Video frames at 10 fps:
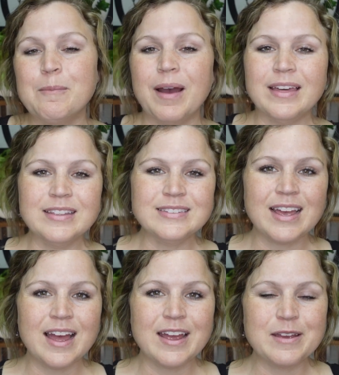By the
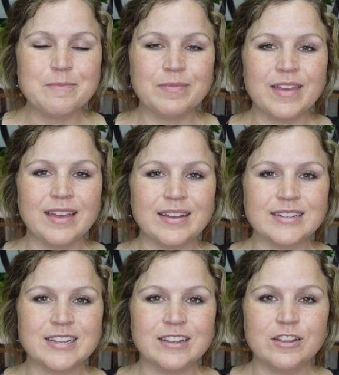time
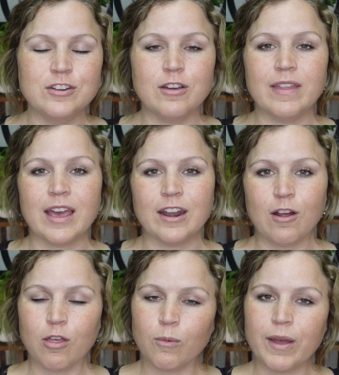that, you know, they got it
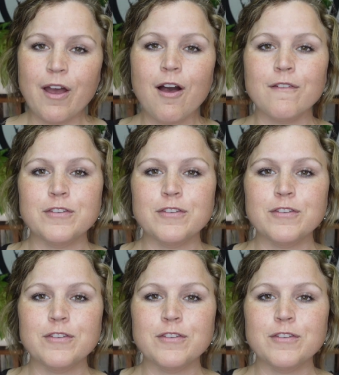all the way off,